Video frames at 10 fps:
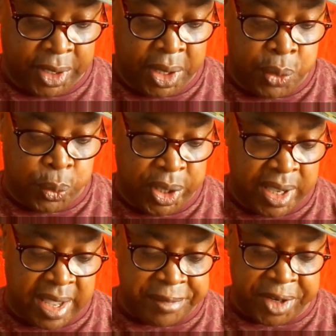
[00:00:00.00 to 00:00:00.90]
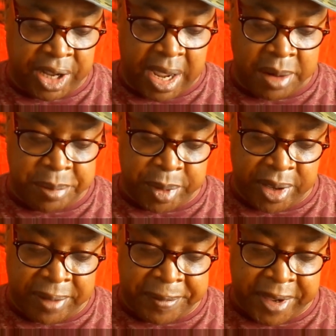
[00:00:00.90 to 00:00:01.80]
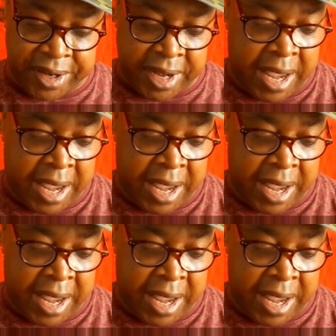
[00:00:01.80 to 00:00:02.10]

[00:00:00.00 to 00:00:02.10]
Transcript: we have an outbreak that